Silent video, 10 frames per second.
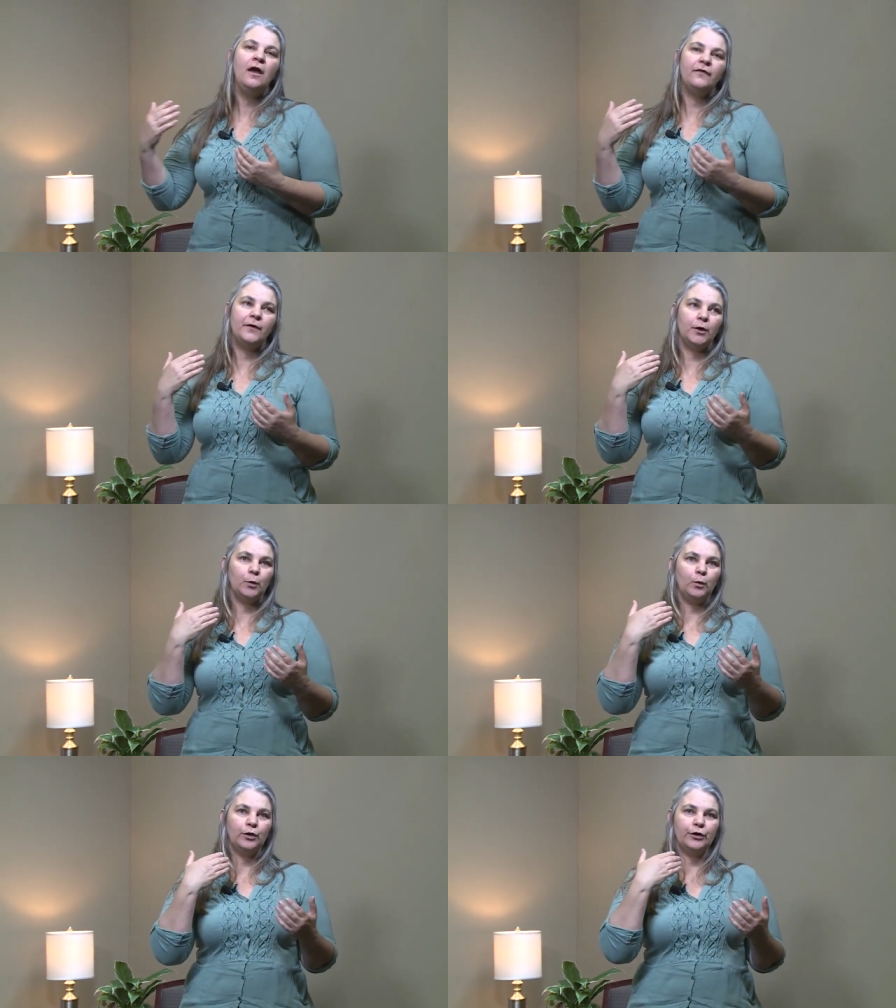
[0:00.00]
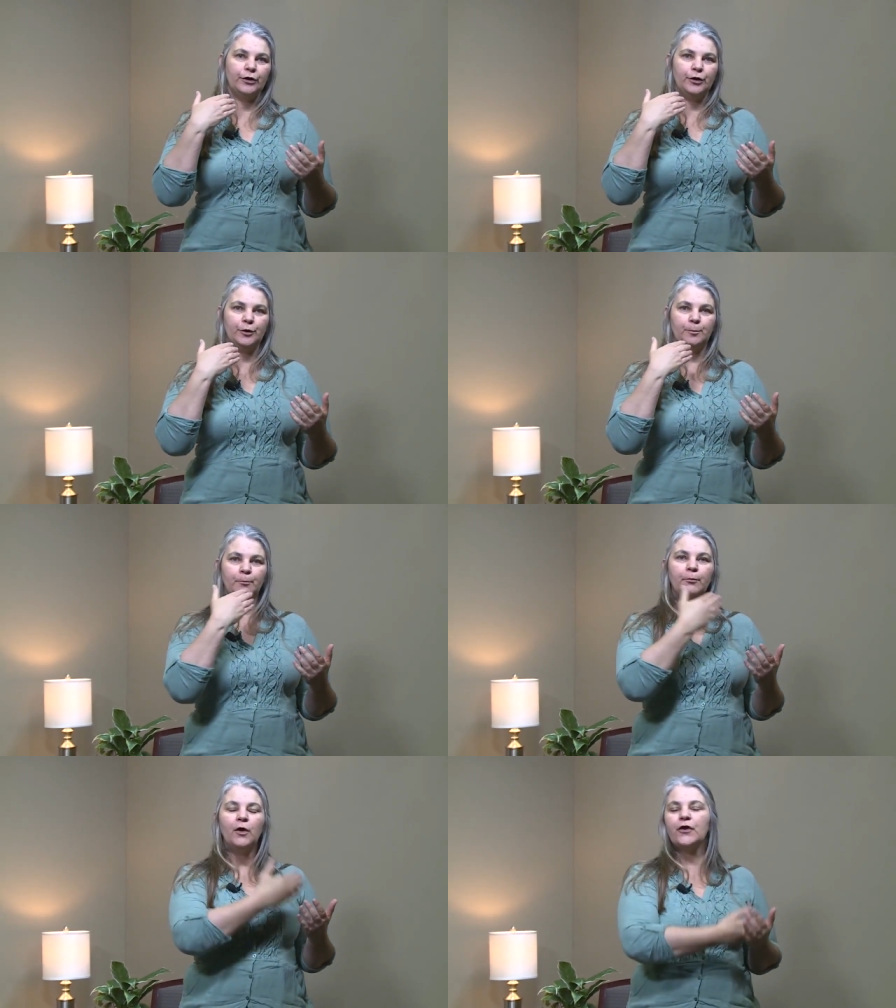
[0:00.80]
There were
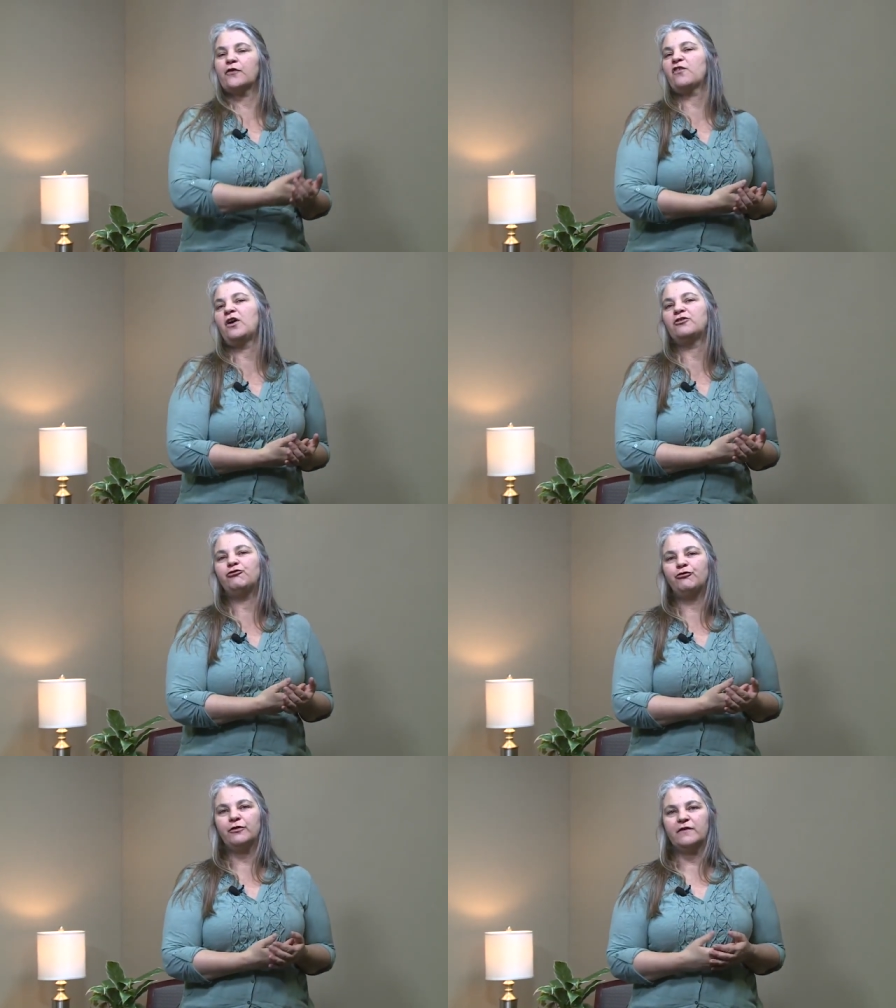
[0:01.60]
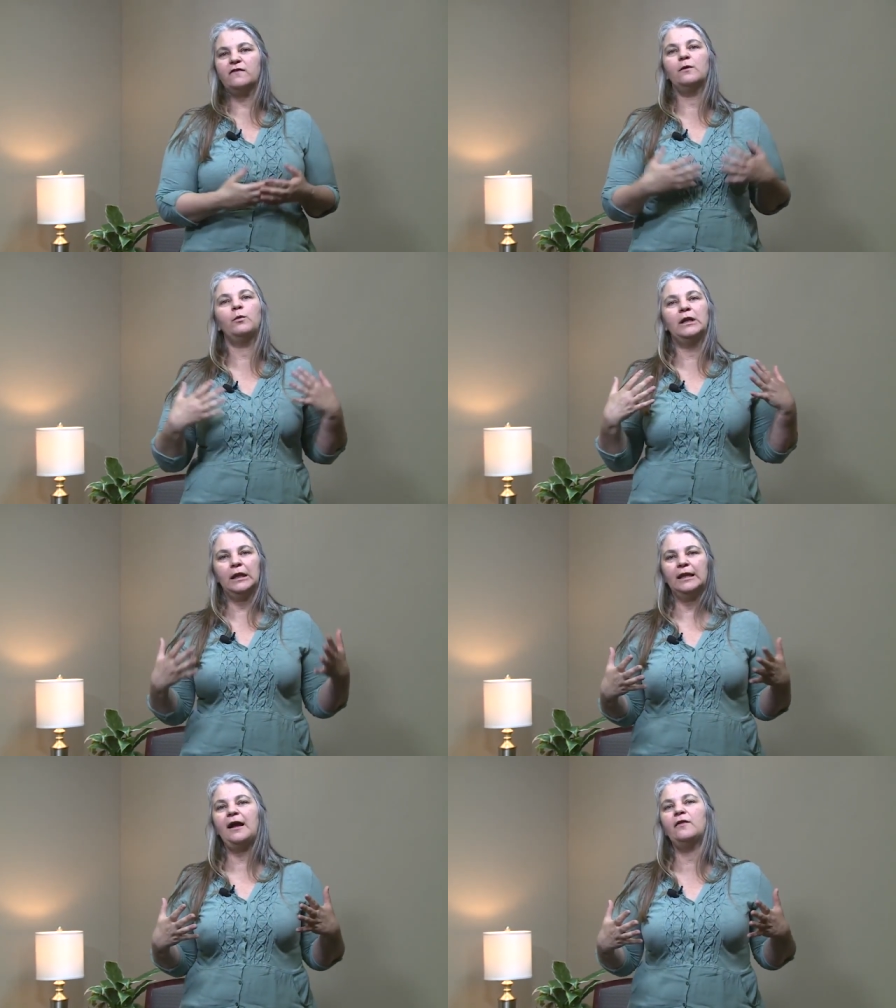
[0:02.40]
marks on trees that would
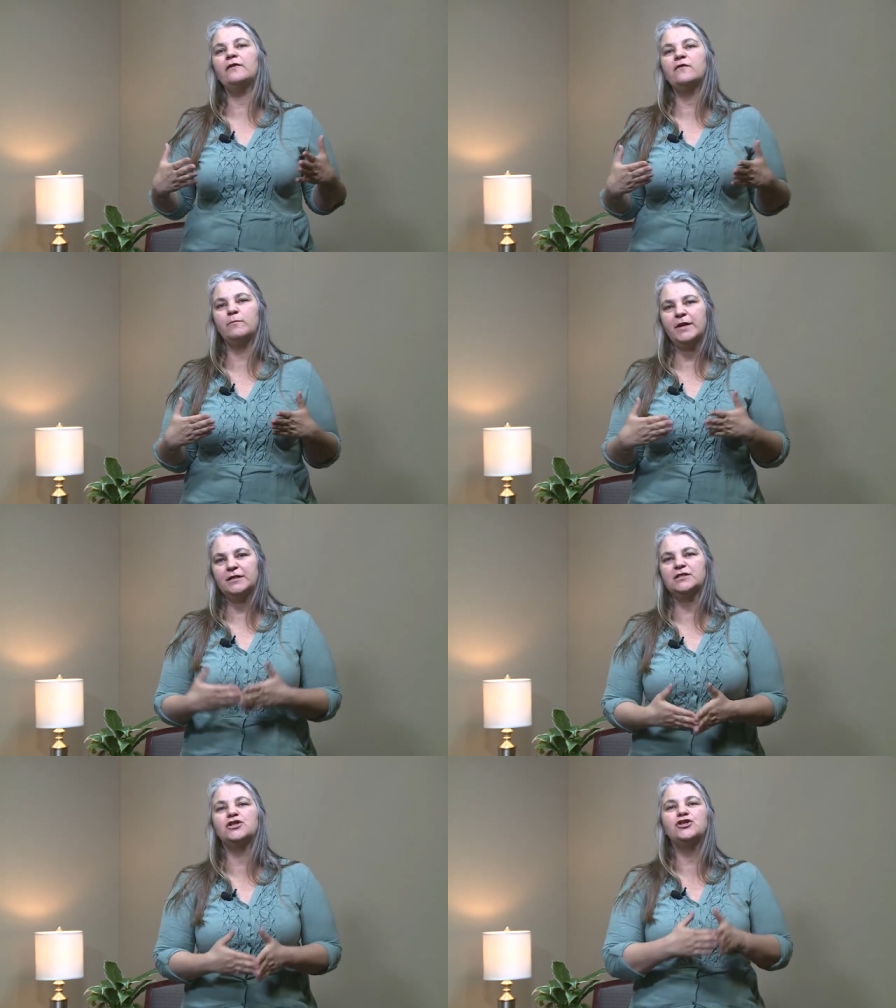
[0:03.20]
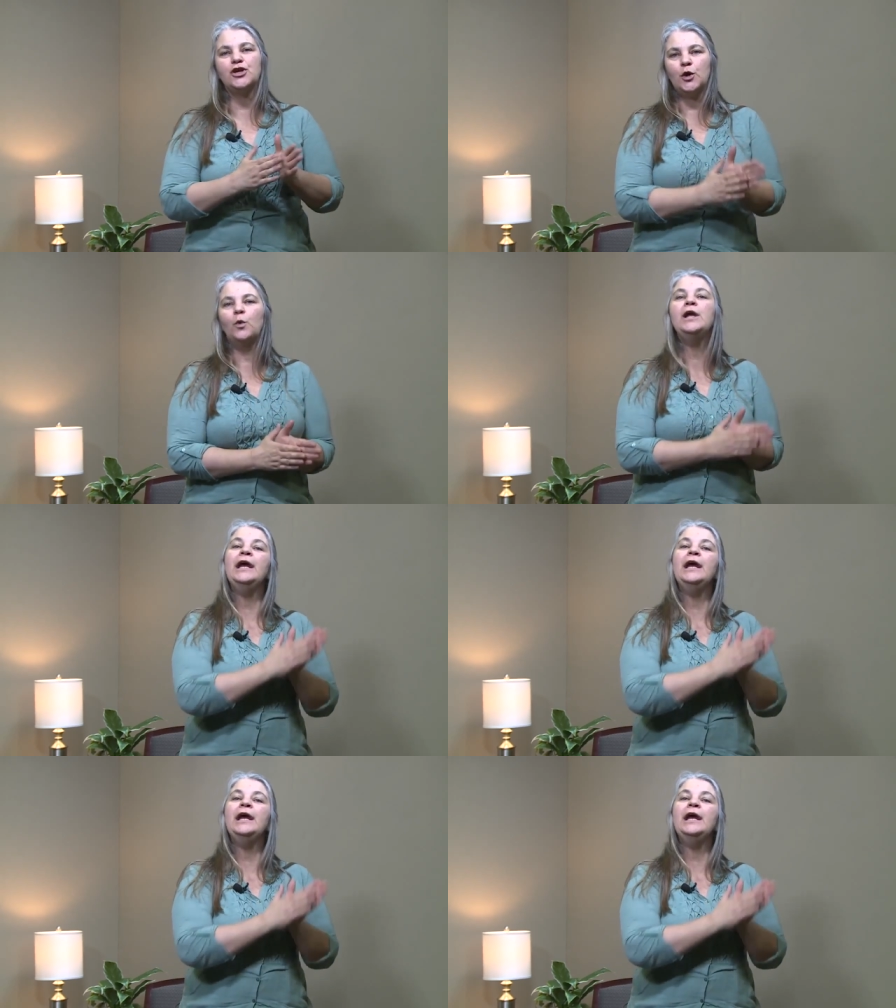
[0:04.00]
allow these men to know